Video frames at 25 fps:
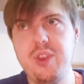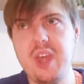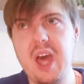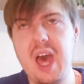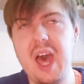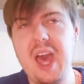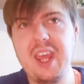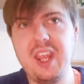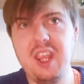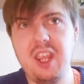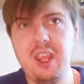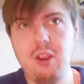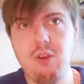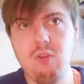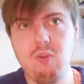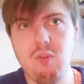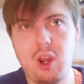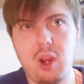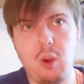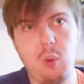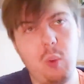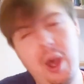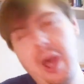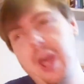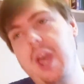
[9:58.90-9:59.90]
that I
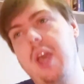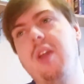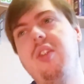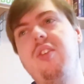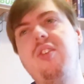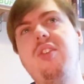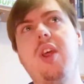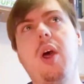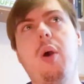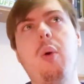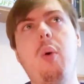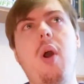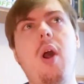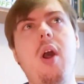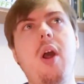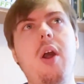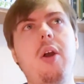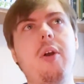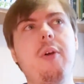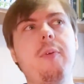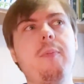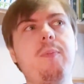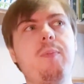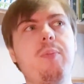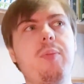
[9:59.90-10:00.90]
required. So
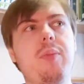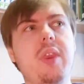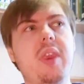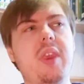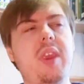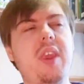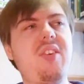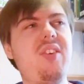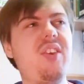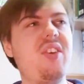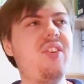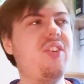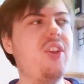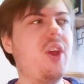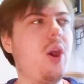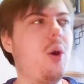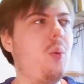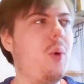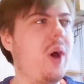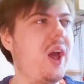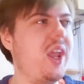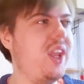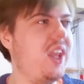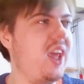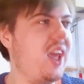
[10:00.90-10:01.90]
this is
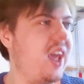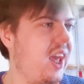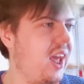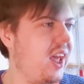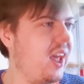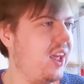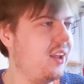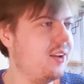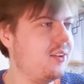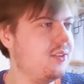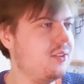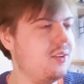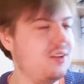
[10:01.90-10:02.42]
nowhere near